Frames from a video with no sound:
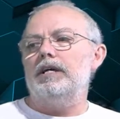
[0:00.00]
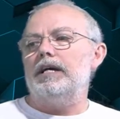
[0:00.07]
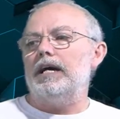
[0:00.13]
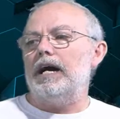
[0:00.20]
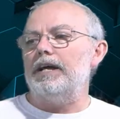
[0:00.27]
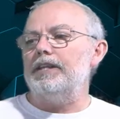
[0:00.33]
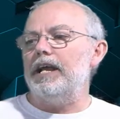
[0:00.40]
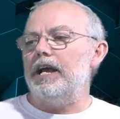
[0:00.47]

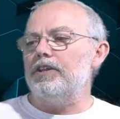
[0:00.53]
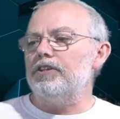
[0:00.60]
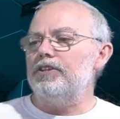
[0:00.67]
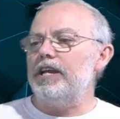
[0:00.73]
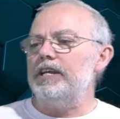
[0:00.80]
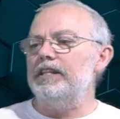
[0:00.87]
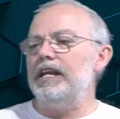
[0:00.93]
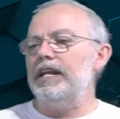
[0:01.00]
The other
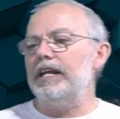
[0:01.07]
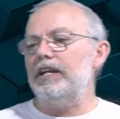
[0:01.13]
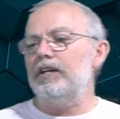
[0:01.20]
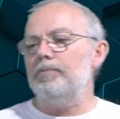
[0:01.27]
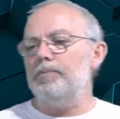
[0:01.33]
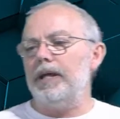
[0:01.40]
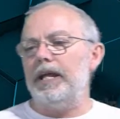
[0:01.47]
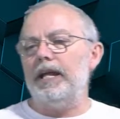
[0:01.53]
thing that it
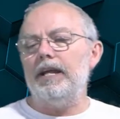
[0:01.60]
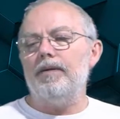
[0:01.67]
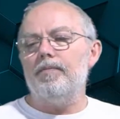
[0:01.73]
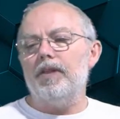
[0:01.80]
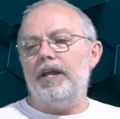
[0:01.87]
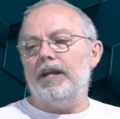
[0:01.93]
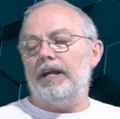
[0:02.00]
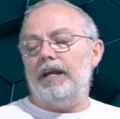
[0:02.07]
could
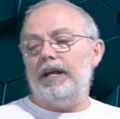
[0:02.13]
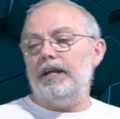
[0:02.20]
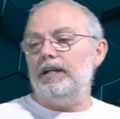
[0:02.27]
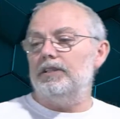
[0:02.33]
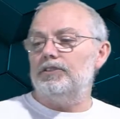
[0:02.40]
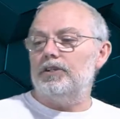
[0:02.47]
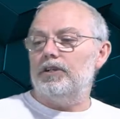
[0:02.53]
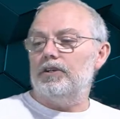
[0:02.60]
be
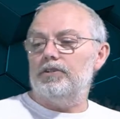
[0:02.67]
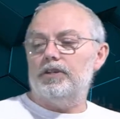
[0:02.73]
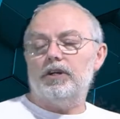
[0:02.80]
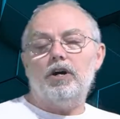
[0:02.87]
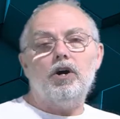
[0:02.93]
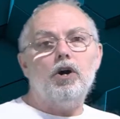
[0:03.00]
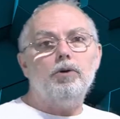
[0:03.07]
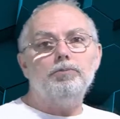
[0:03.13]
is the
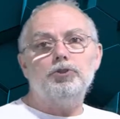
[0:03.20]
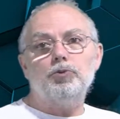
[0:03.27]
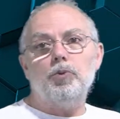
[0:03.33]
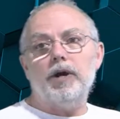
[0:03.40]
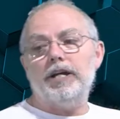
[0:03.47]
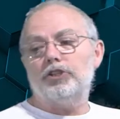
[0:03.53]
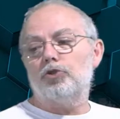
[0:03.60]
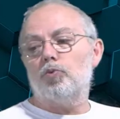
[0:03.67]
home
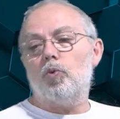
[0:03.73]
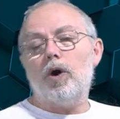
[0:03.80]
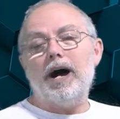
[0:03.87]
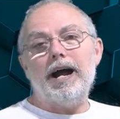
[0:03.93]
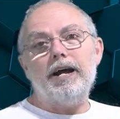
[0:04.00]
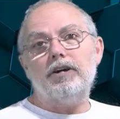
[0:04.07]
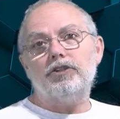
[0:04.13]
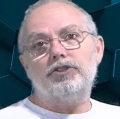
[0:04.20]
switch
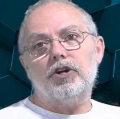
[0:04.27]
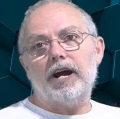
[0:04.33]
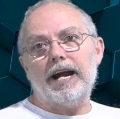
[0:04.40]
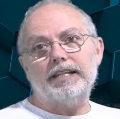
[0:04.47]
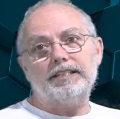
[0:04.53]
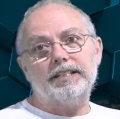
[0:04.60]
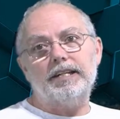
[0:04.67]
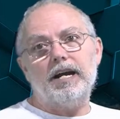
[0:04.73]
wires are
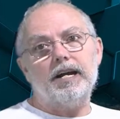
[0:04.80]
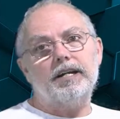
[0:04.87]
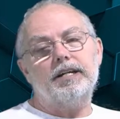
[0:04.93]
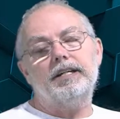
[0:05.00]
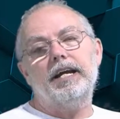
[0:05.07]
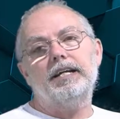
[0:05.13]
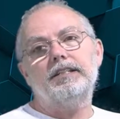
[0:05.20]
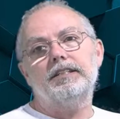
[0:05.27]
actually not
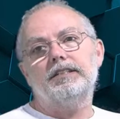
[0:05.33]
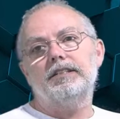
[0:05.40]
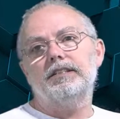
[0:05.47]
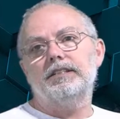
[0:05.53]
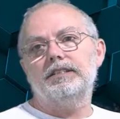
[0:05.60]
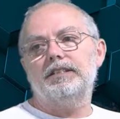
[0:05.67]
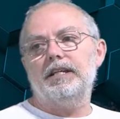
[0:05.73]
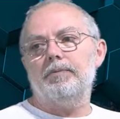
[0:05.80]
connected to
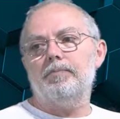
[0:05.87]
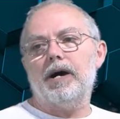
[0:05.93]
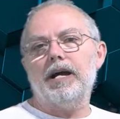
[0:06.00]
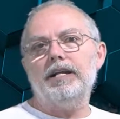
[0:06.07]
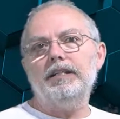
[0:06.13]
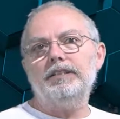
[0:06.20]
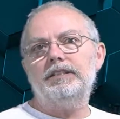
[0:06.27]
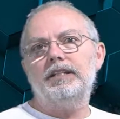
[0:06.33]
the Z
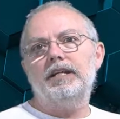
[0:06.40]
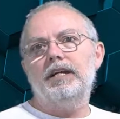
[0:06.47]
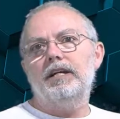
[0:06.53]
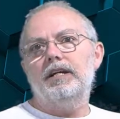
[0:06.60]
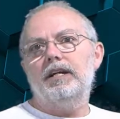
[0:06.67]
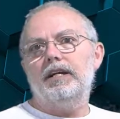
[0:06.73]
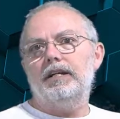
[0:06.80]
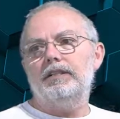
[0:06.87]
minus,
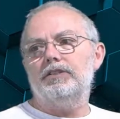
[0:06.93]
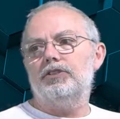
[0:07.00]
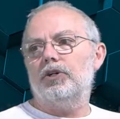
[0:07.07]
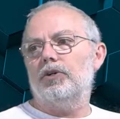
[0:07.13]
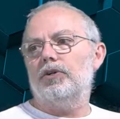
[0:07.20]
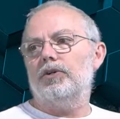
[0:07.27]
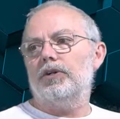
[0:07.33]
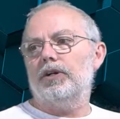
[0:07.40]
and
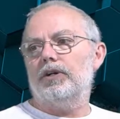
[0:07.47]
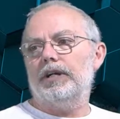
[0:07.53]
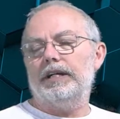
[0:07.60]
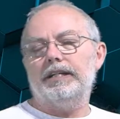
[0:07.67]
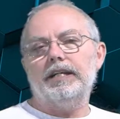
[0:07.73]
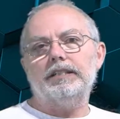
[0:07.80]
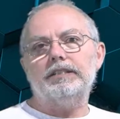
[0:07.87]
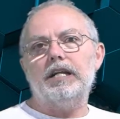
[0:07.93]
so
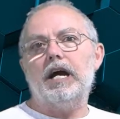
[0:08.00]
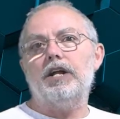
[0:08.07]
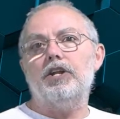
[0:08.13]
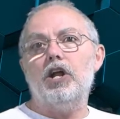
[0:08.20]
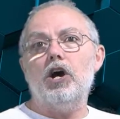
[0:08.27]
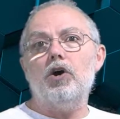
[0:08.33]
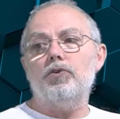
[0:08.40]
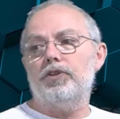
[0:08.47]
it does not
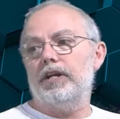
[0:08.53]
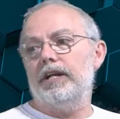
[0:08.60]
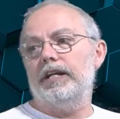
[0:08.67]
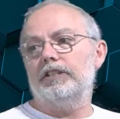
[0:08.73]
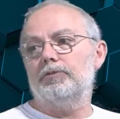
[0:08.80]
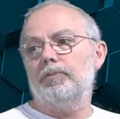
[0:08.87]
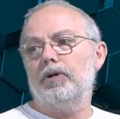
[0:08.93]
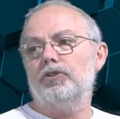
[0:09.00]
know that
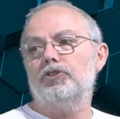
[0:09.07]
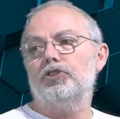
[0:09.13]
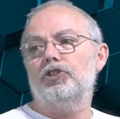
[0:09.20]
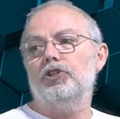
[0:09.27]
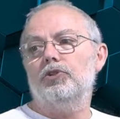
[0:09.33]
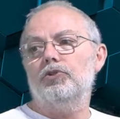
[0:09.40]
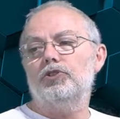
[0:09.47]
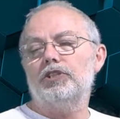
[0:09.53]
it's supposed
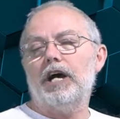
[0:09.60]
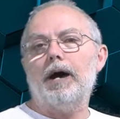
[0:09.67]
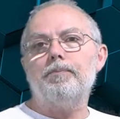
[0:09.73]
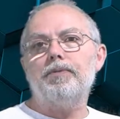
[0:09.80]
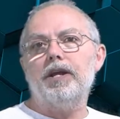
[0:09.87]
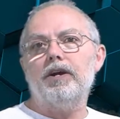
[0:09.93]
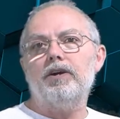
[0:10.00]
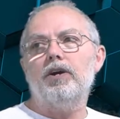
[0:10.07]
to
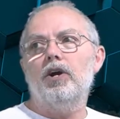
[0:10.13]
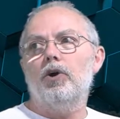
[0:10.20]
stop there.